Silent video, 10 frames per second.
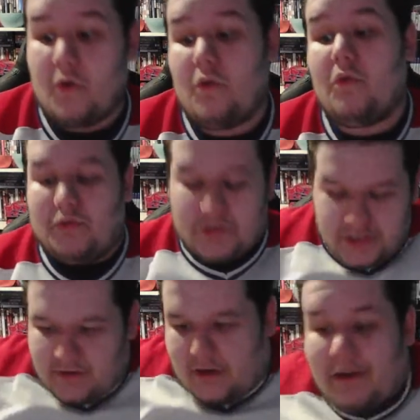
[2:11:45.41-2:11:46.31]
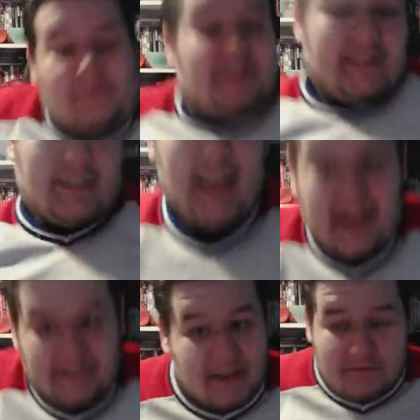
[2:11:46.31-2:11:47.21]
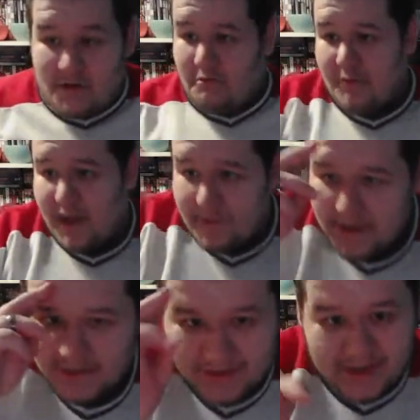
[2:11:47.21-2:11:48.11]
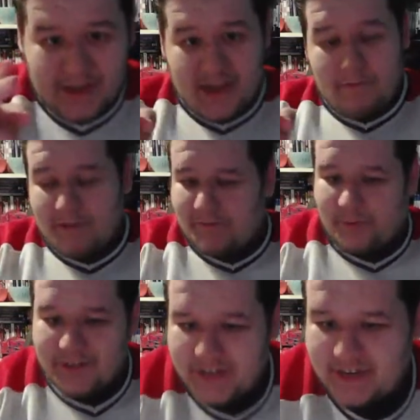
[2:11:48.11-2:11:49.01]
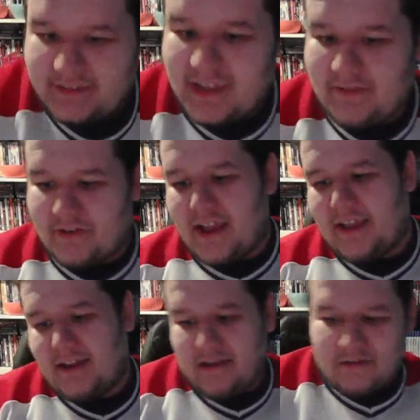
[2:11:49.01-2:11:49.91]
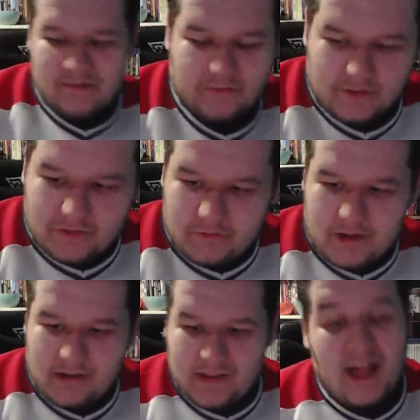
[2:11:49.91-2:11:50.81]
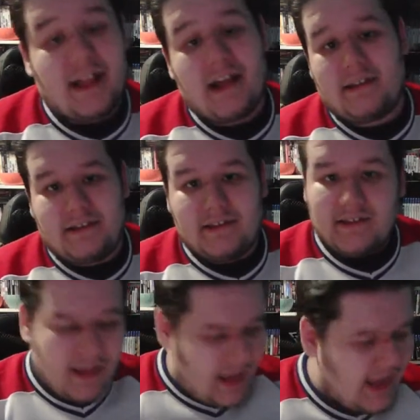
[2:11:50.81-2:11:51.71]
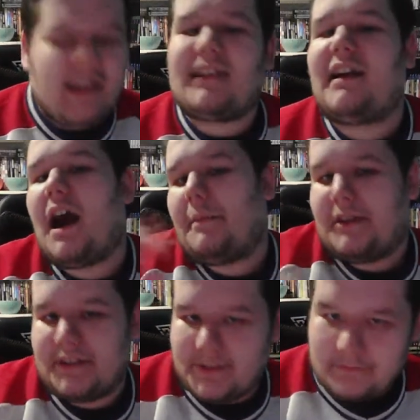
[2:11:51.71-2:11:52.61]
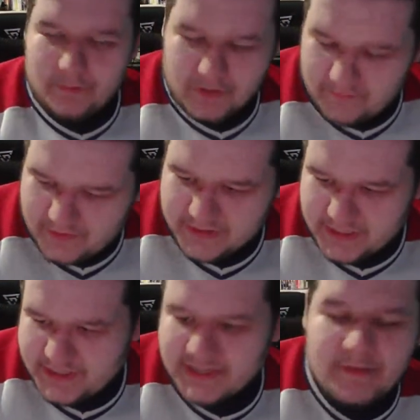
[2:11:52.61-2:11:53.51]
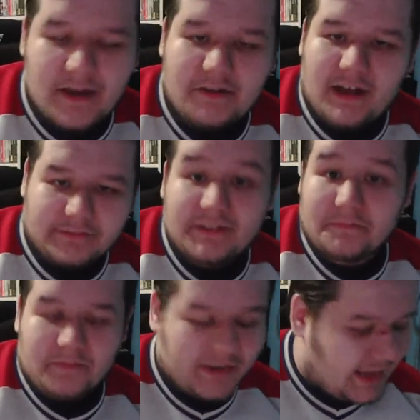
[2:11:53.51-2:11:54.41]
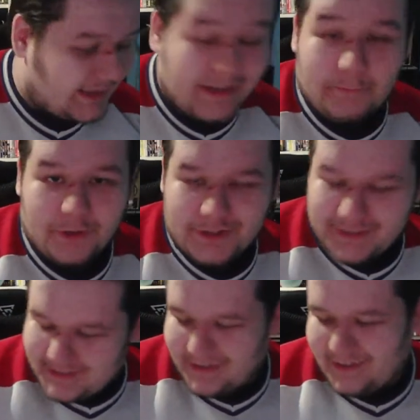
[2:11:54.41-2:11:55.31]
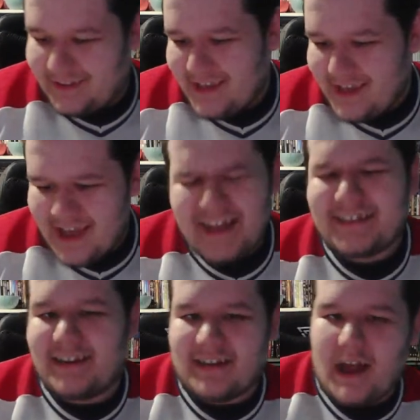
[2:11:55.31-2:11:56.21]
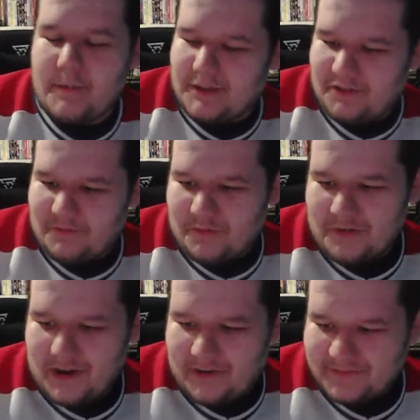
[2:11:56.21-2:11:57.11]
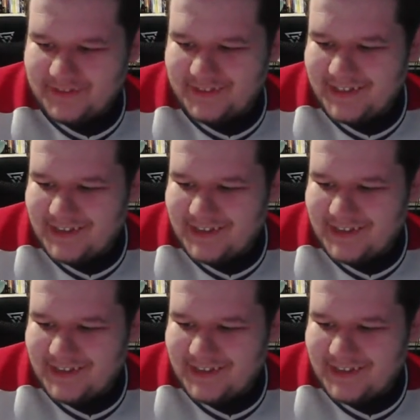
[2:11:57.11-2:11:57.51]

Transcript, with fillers: Ooh, shit. All right. Firstly, Zach, thank you for coming by, man. Much appreciated. Thank you for hanging out for a little while. I gotta comment on some more of your videos. I check them out often. They're pretty goddamn good still. I just gotta comment a little more often.